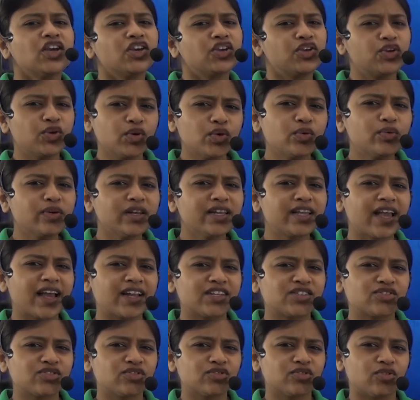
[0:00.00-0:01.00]
you will
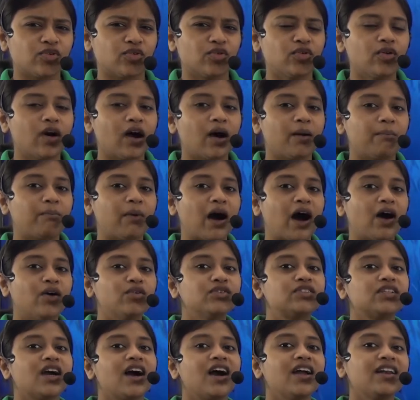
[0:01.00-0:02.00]
get to know about